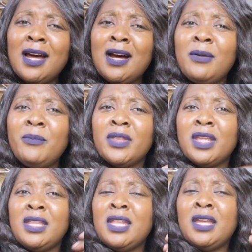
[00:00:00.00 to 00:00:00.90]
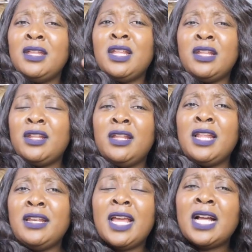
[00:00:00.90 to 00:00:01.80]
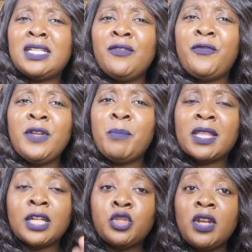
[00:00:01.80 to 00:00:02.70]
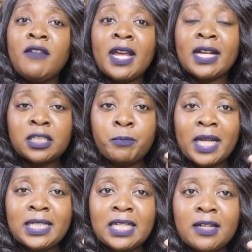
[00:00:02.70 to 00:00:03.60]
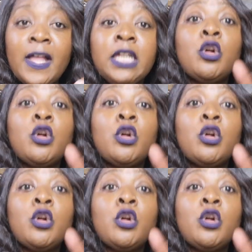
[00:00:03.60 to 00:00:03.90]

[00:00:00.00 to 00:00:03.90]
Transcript: the negative feedback that you never expected.